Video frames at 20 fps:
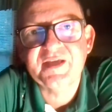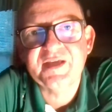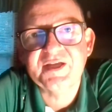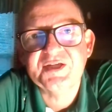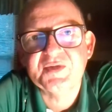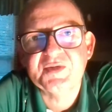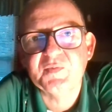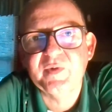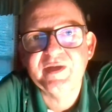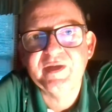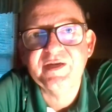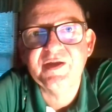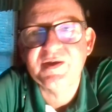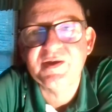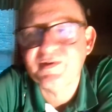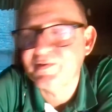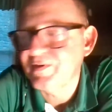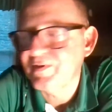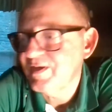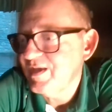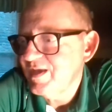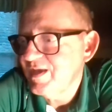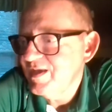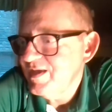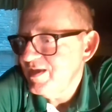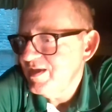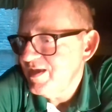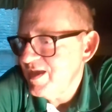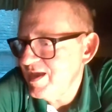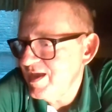kitchen window,
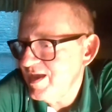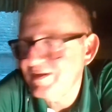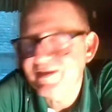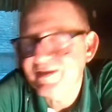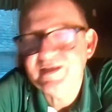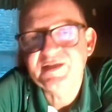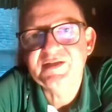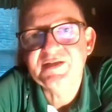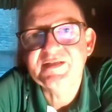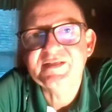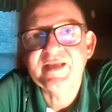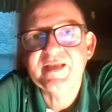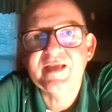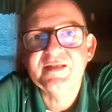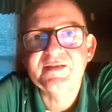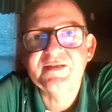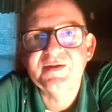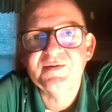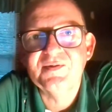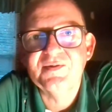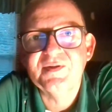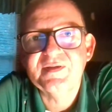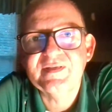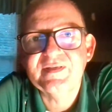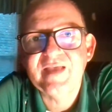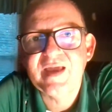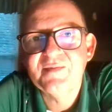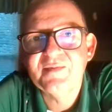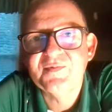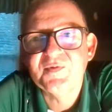and he just stands there and looks
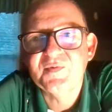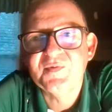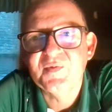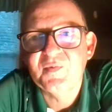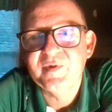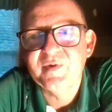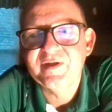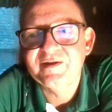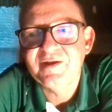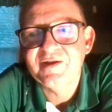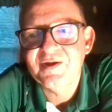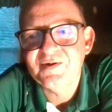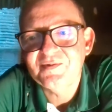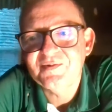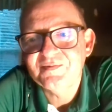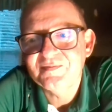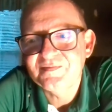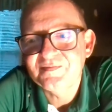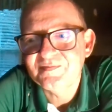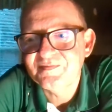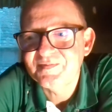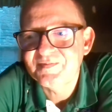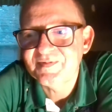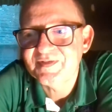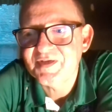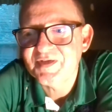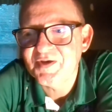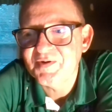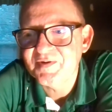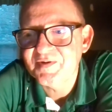at him through the window.
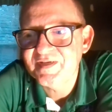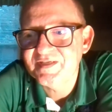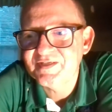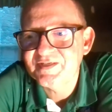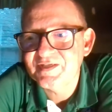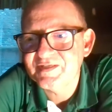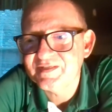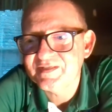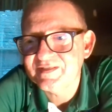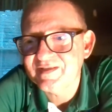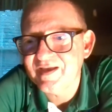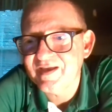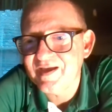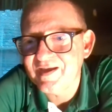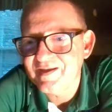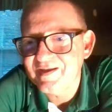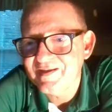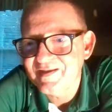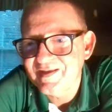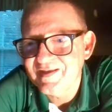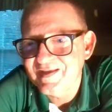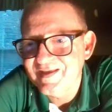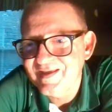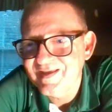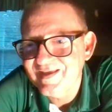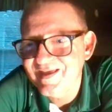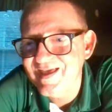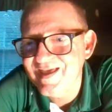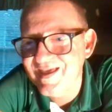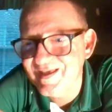So he's just
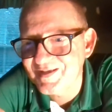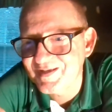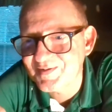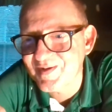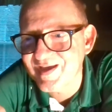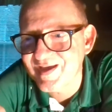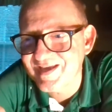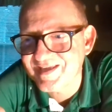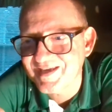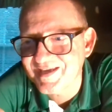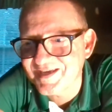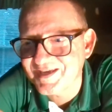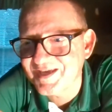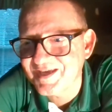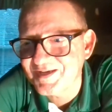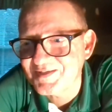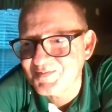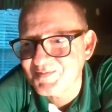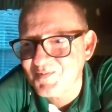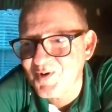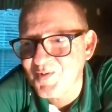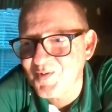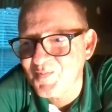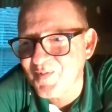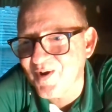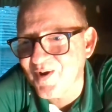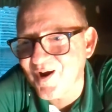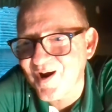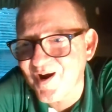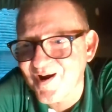making Gizmo
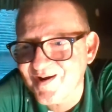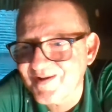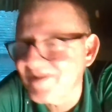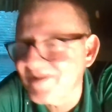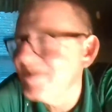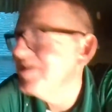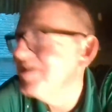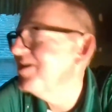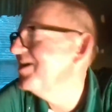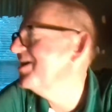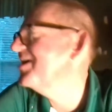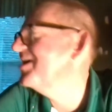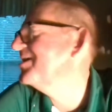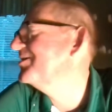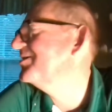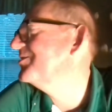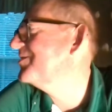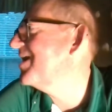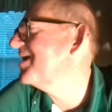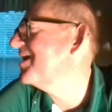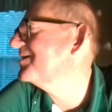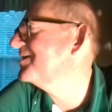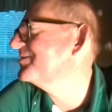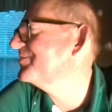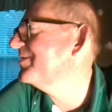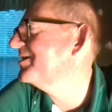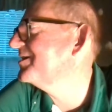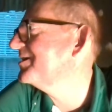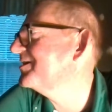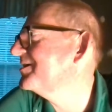bark. Hey, you guys
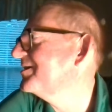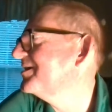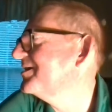making